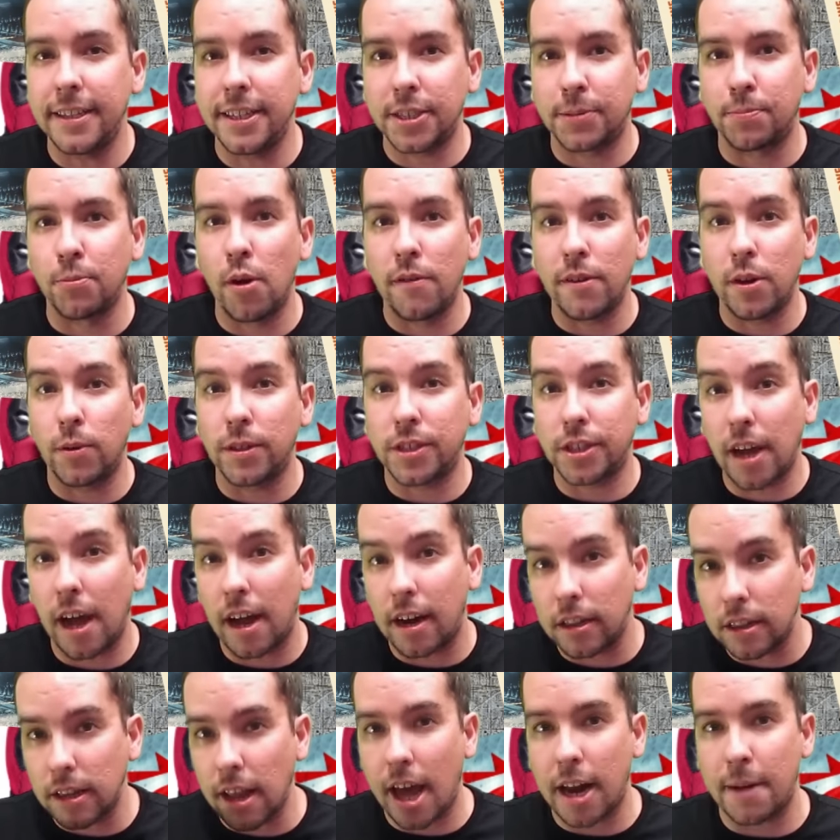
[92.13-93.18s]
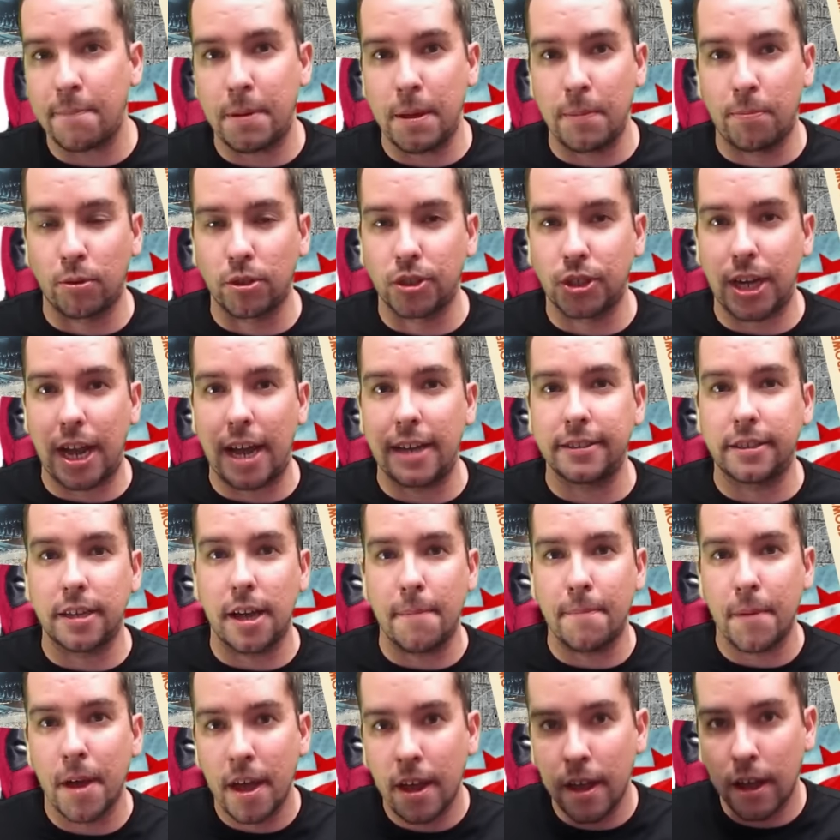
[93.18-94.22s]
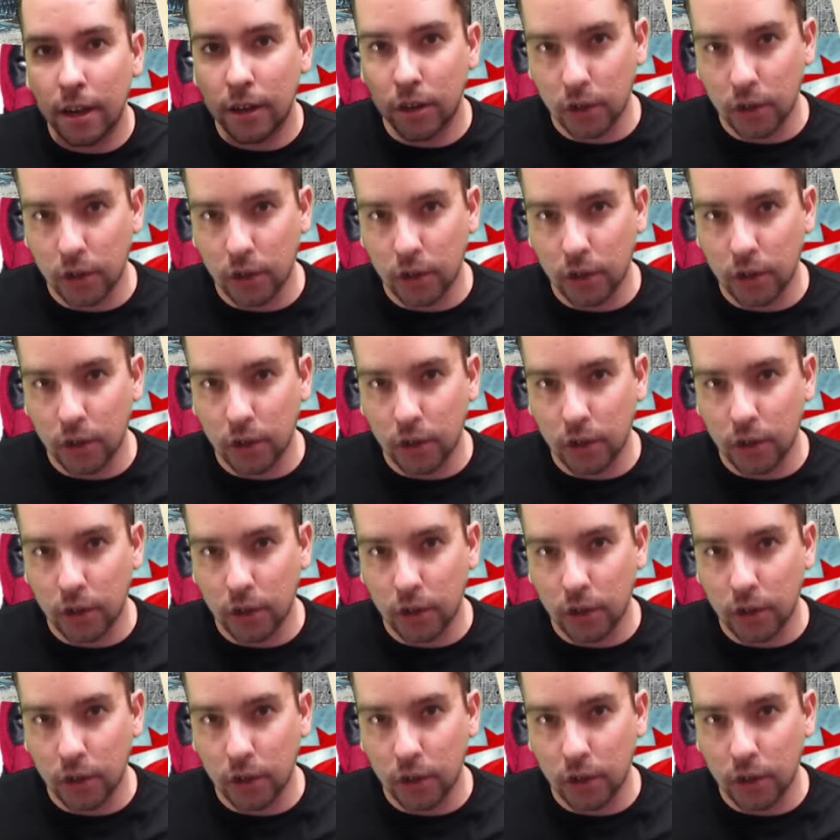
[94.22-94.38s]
in this movie, which got a lot of people jazzed up.